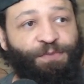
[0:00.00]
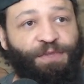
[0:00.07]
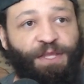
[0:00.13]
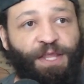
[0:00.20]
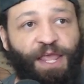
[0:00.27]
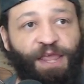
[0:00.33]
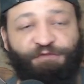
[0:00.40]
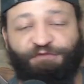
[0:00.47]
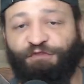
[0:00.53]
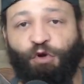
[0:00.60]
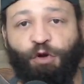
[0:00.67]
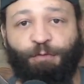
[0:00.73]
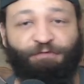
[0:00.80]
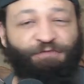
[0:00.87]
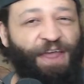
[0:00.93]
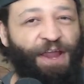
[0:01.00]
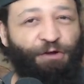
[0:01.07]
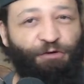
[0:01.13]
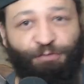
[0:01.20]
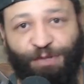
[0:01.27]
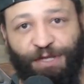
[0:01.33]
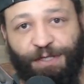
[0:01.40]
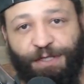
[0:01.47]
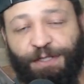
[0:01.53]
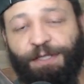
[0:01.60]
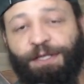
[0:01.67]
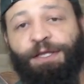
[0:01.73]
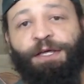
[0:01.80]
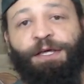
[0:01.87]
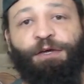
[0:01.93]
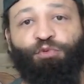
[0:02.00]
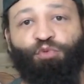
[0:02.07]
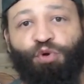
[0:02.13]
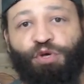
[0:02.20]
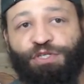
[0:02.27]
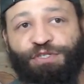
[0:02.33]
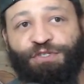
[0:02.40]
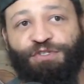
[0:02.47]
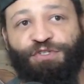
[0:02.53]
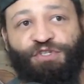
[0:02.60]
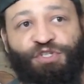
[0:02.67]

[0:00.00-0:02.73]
a form of Arabic was